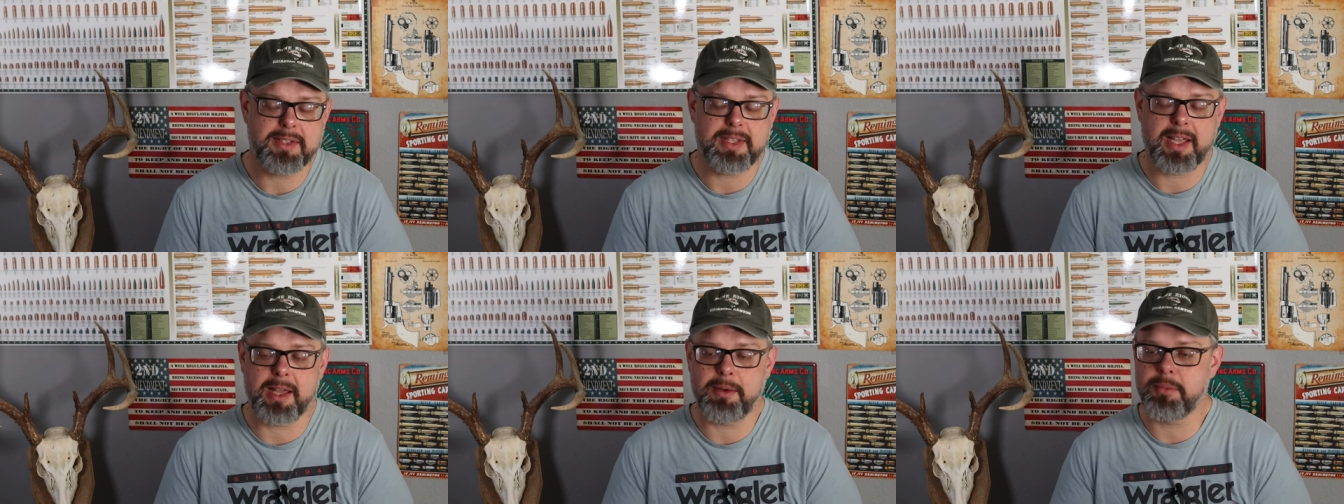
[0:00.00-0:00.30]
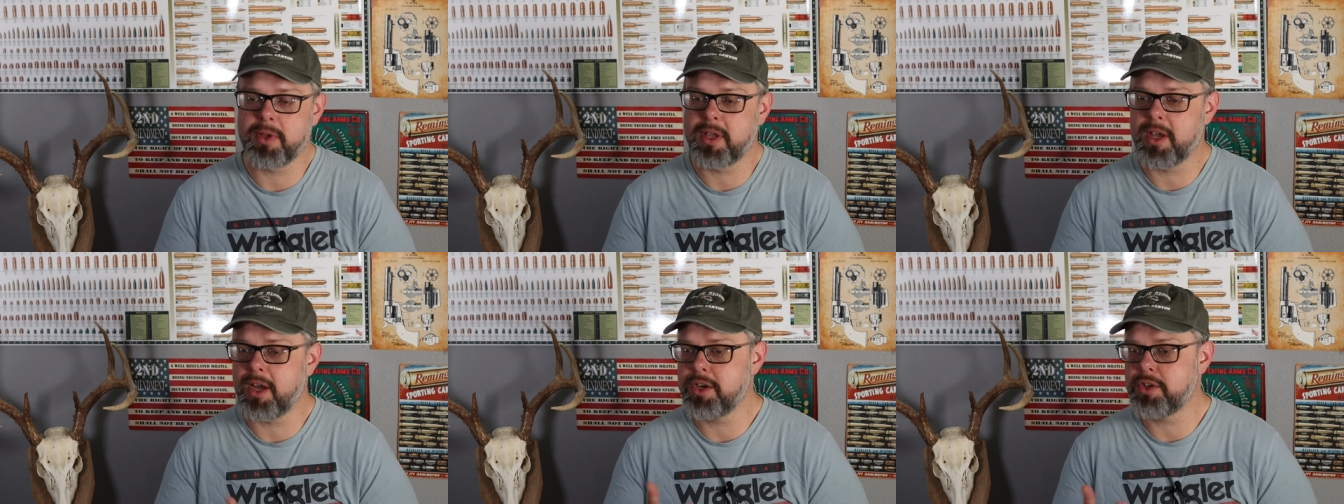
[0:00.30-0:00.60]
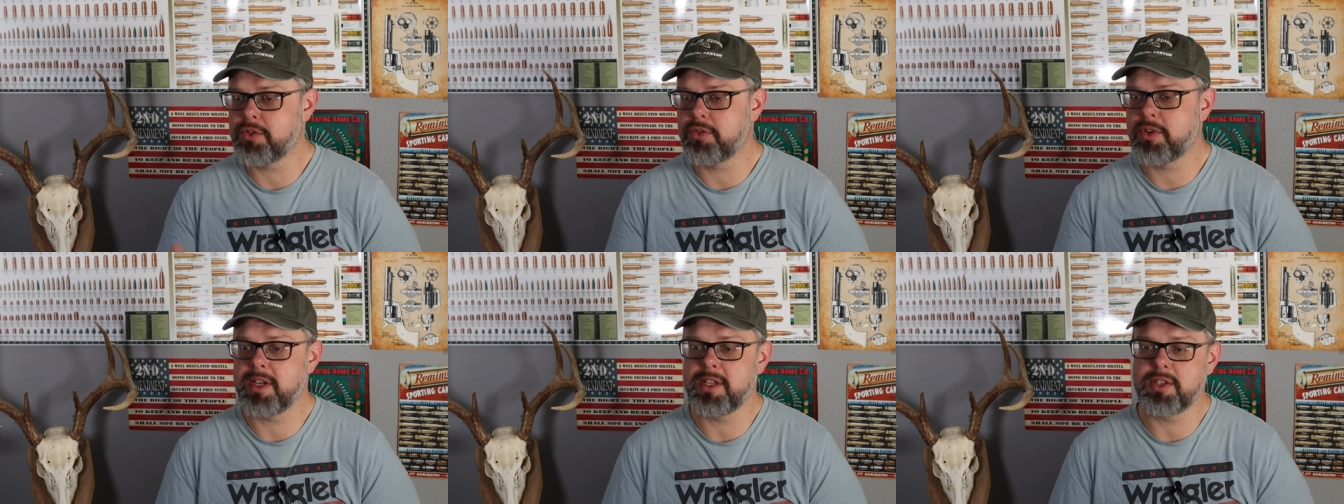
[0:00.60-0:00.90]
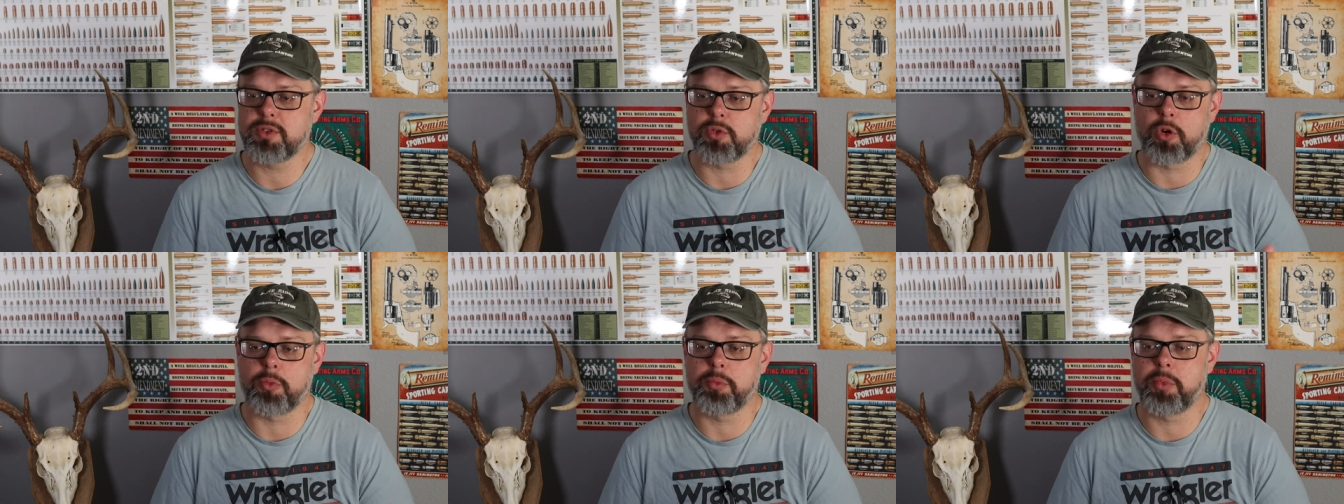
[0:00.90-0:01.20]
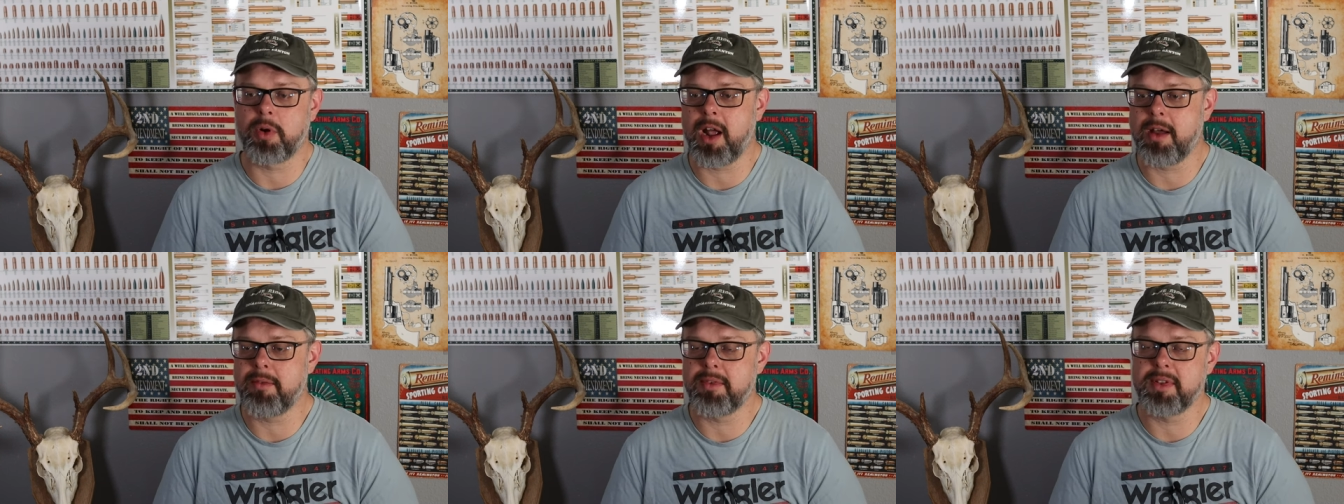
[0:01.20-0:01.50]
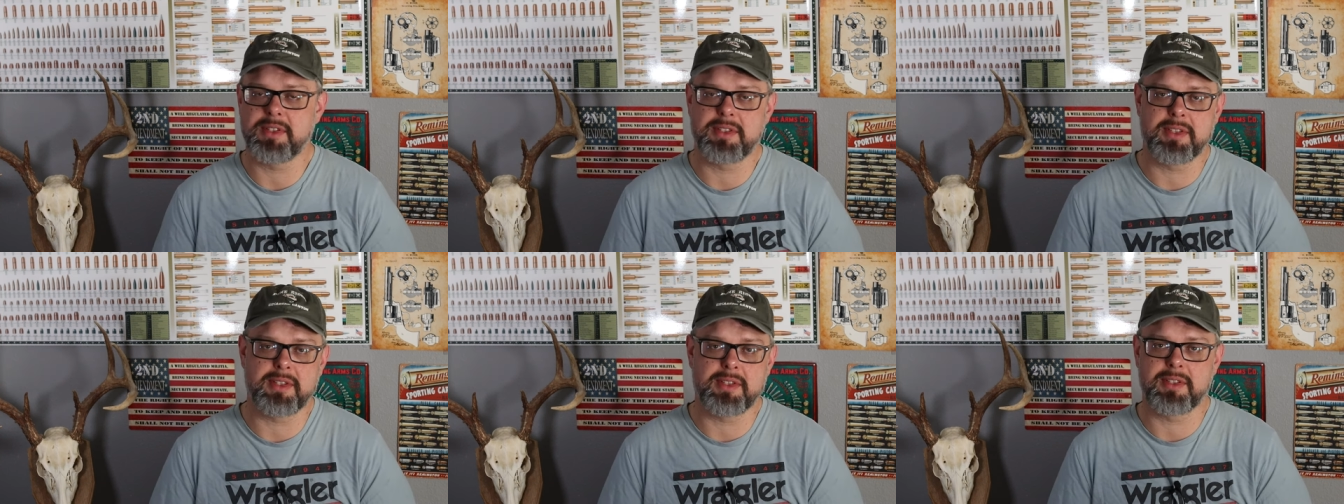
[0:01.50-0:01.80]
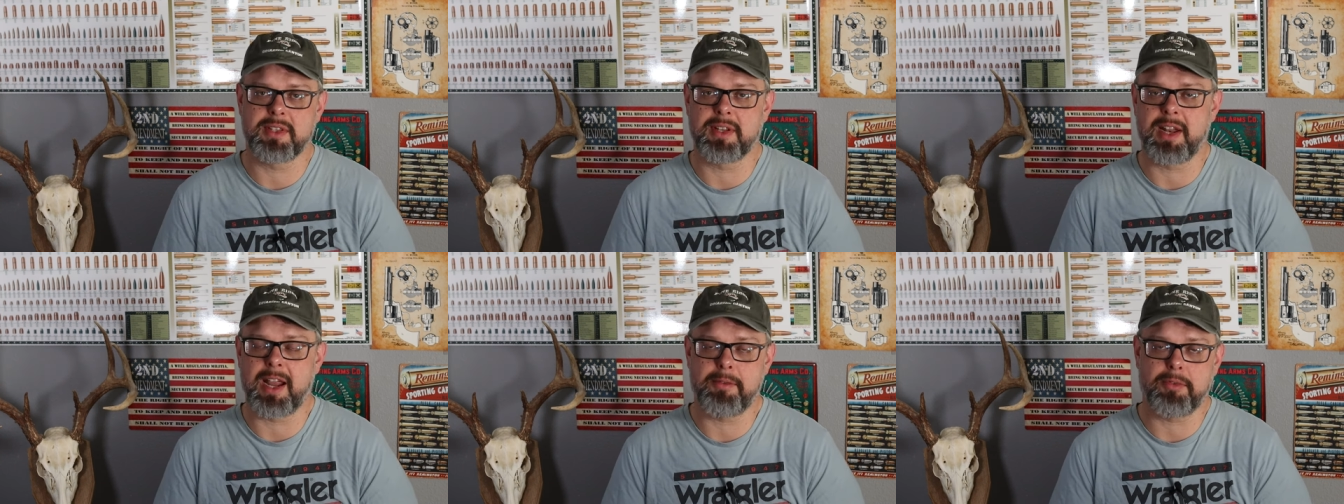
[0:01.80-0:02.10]
Some countries or
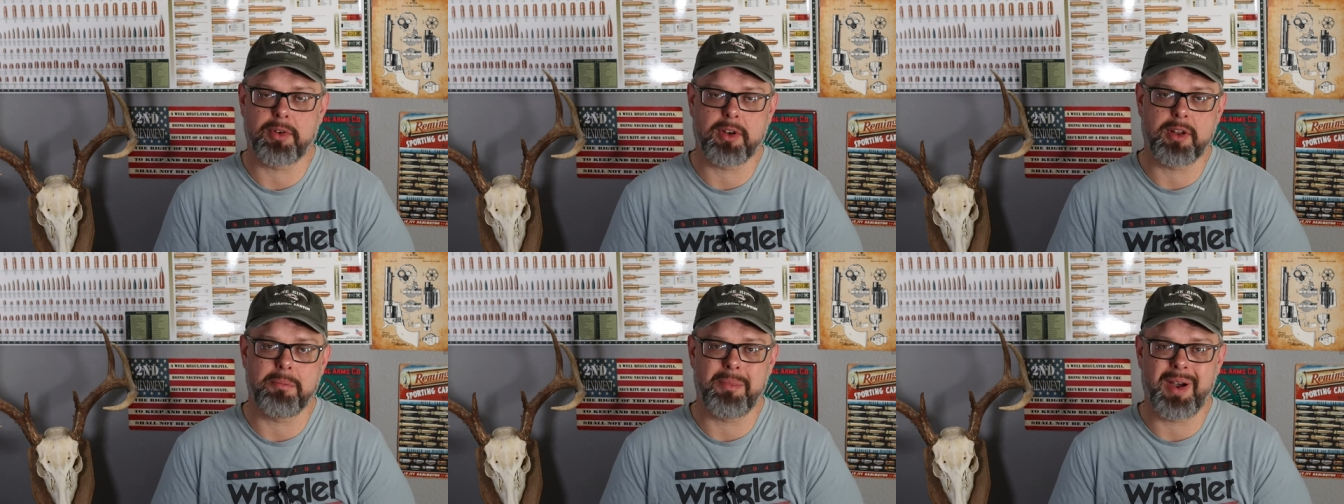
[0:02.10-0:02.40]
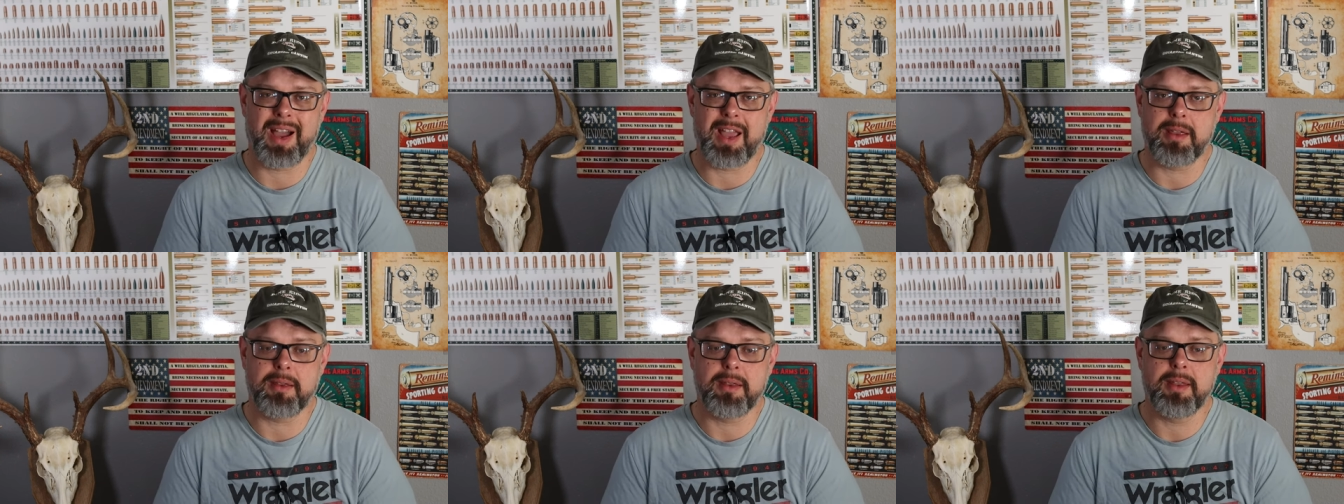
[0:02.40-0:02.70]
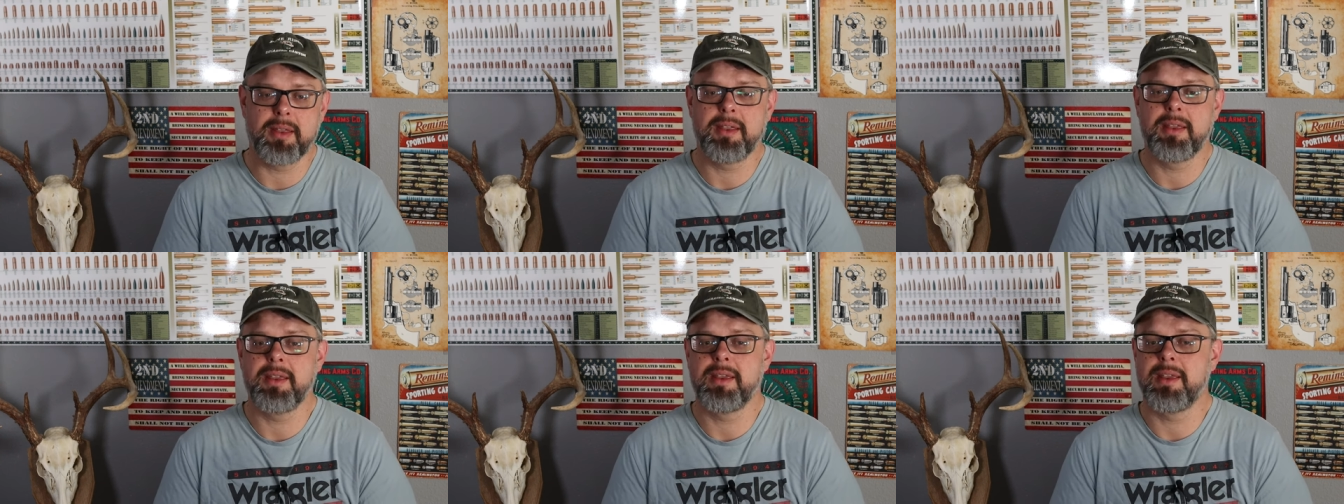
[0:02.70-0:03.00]
provinces in Africa might